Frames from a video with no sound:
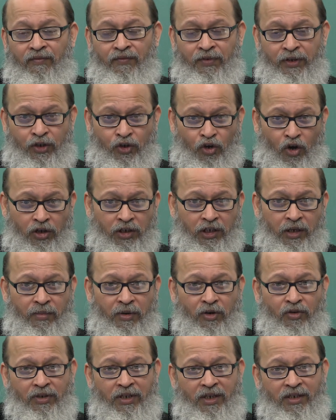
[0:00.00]
we talked
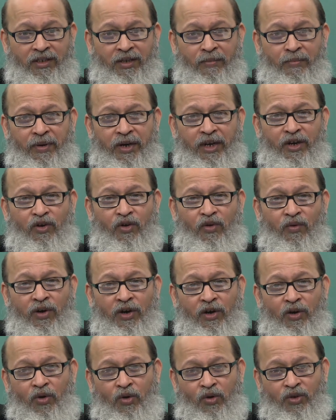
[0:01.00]
about that the brain
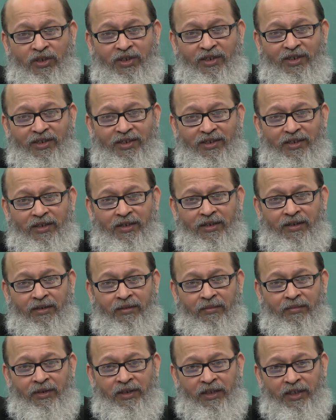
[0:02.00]
overgrows
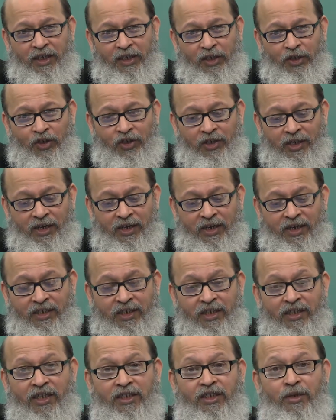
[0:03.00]
in the initial
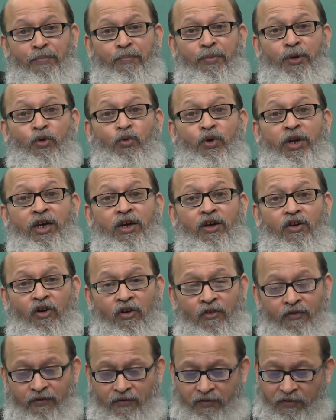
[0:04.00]
years, and there is a pruning
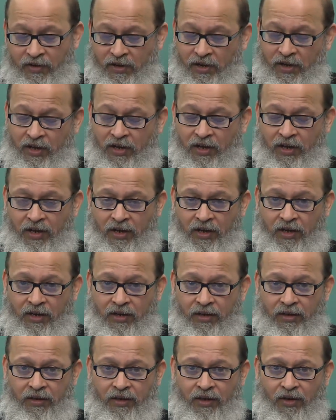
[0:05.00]
of
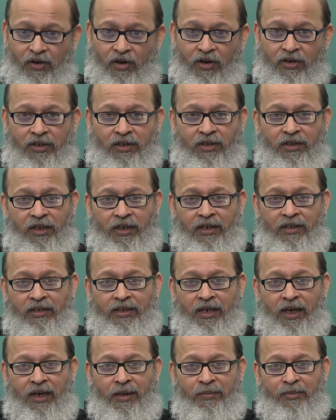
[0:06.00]
neurons and
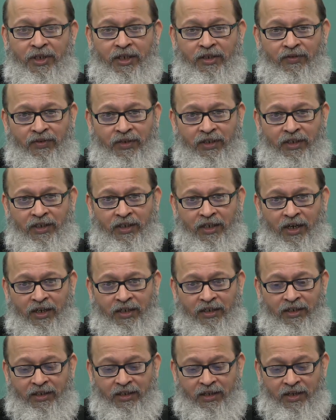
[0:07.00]
synapses which
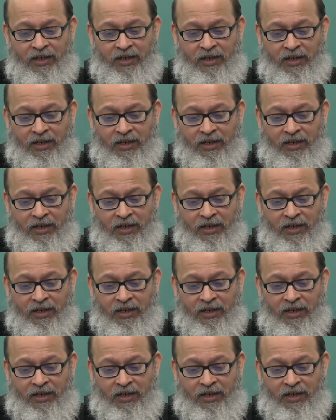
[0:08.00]
starts.